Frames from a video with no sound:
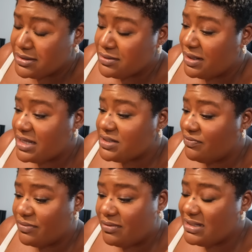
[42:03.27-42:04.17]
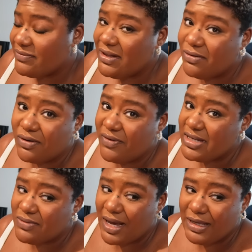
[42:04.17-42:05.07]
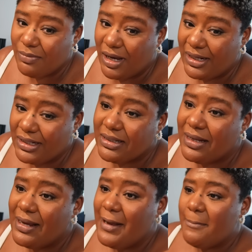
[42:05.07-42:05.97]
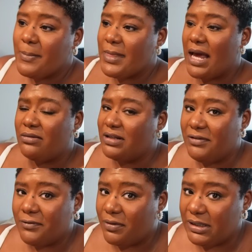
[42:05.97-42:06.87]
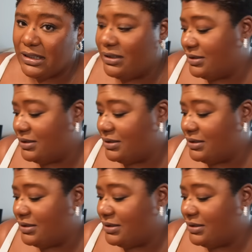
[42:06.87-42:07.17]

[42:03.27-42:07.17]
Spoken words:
So that's really the only reason why I keep buying it. I don't love the formula.